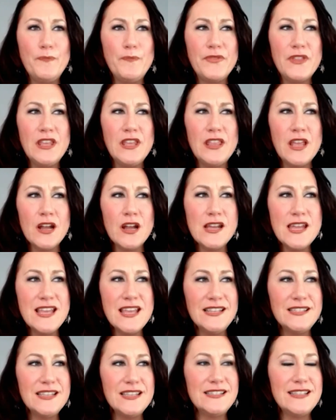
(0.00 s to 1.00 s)
There
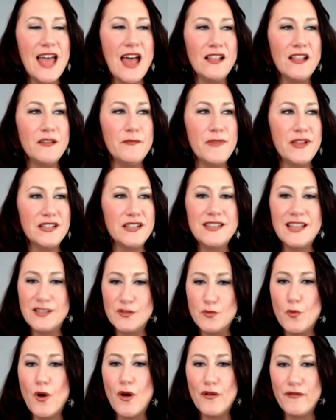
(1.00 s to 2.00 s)
is this element that's
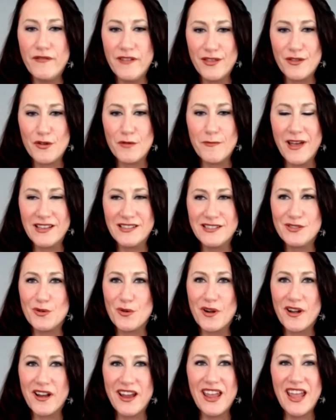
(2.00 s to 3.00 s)
woven through my
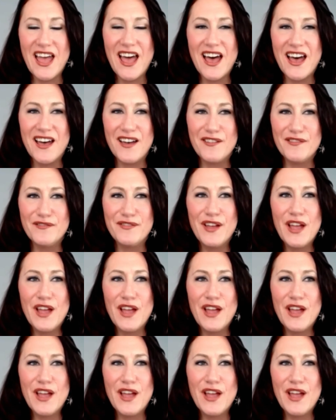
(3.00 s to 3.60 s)
story of